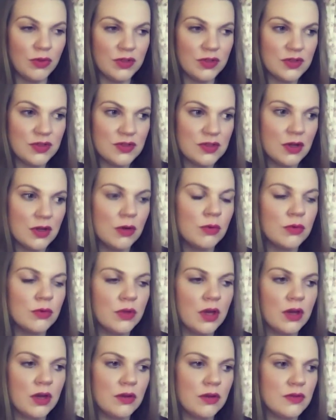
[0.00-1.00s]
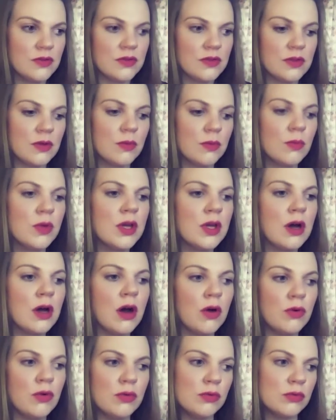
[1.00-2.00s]
The soul knows that we are
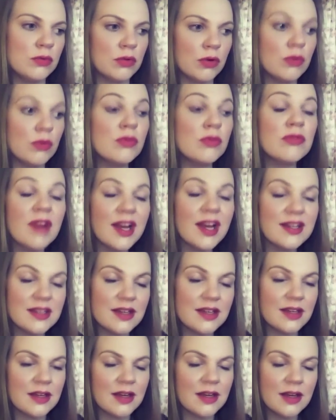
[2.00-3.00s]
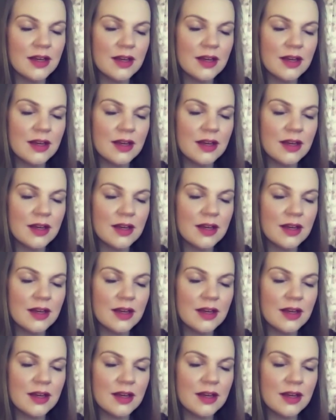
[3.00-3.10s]
all already